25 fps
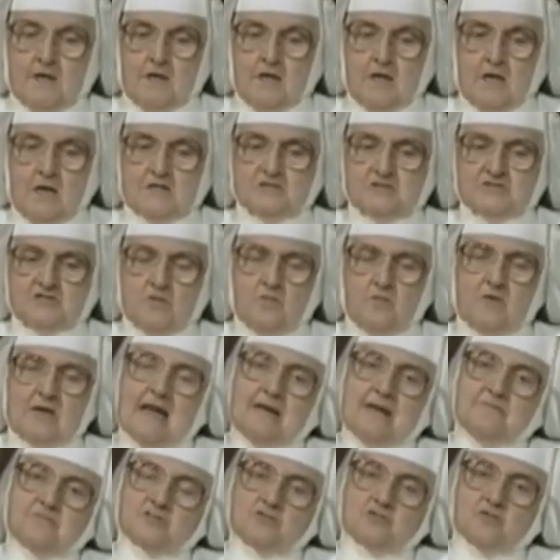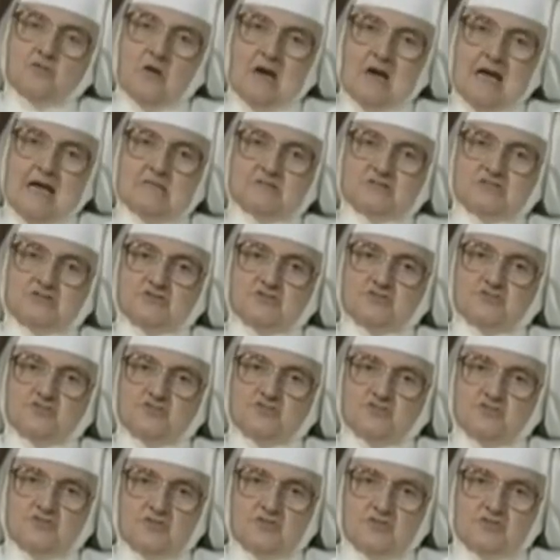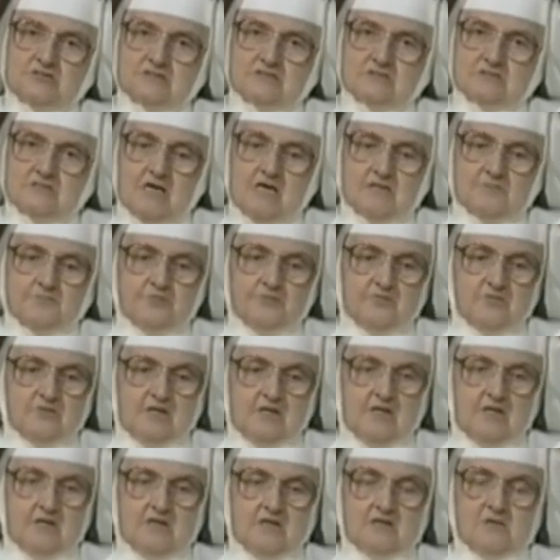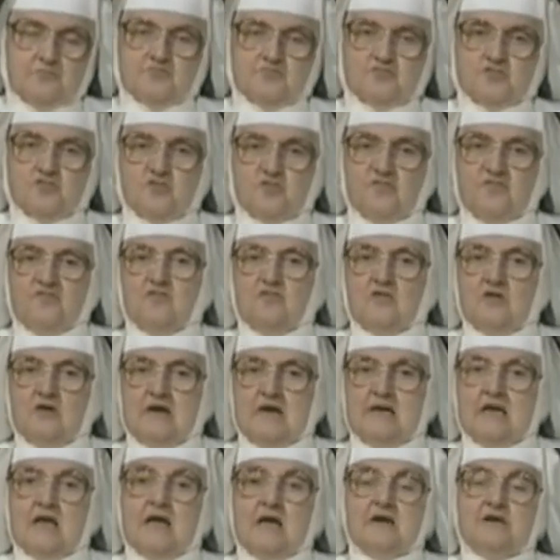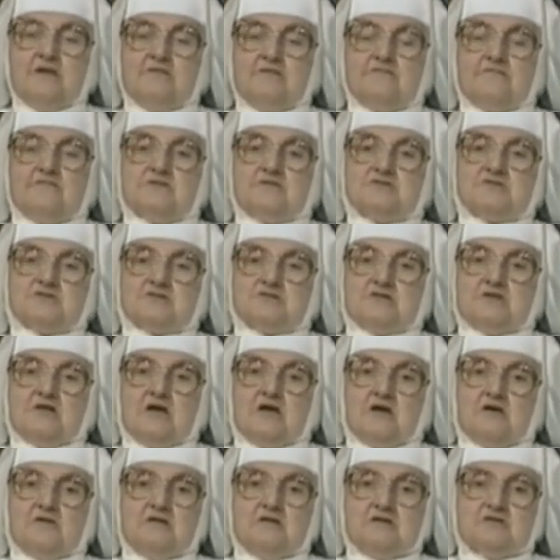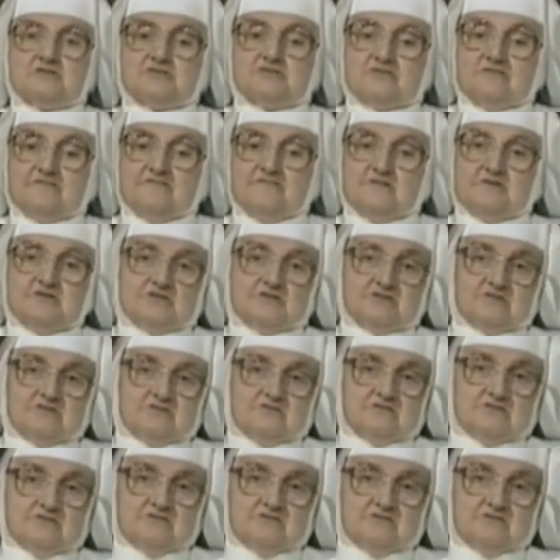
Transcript: And so what I'm trying to do is not put any approval on any visionaries or visions.